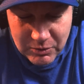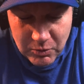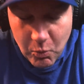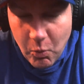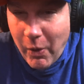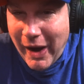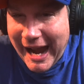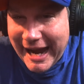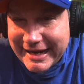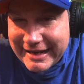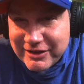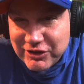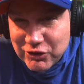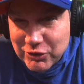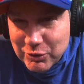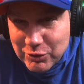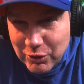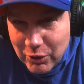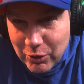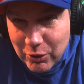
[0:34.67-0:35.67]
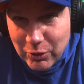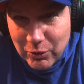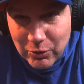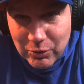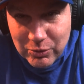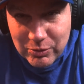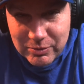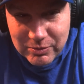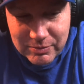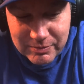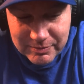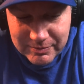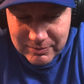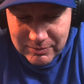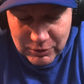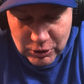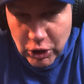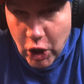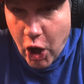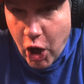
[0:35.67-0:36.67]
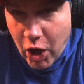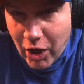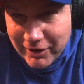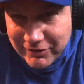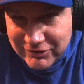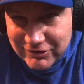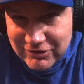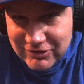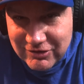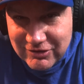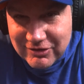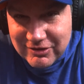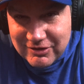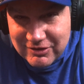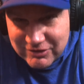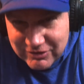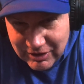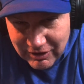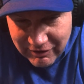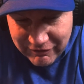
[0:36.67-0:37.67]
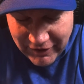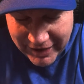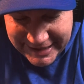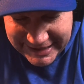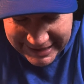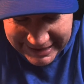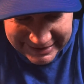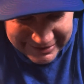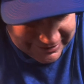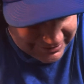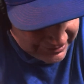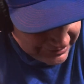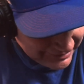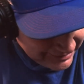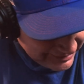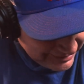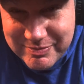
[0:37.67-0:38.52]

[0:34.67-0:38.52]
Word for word: wackadoodle loss to the Vikings.